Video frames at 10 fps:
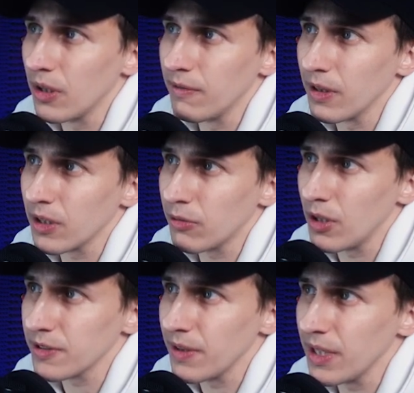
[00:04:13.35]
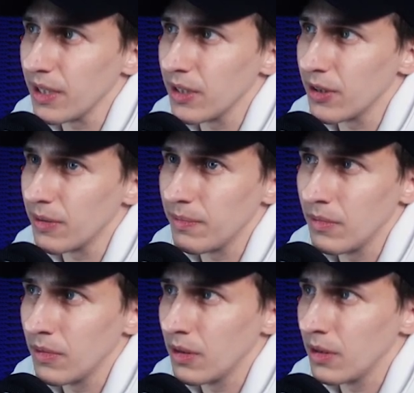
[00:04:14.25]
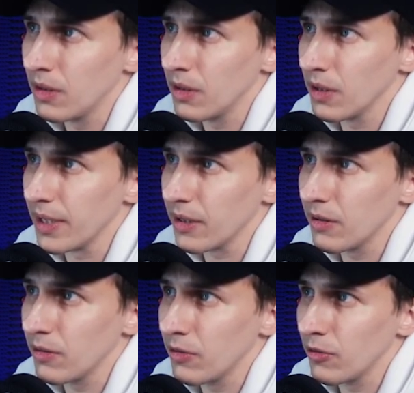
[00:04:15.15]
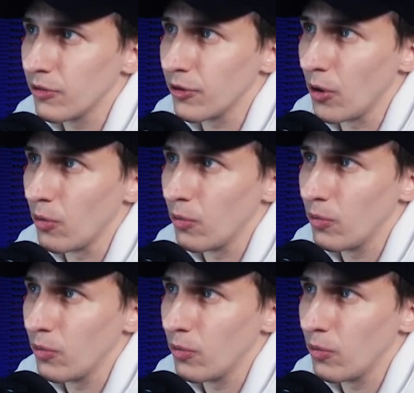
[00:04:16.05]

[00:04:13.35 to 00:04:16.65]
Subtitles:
of a crossfading here, like so.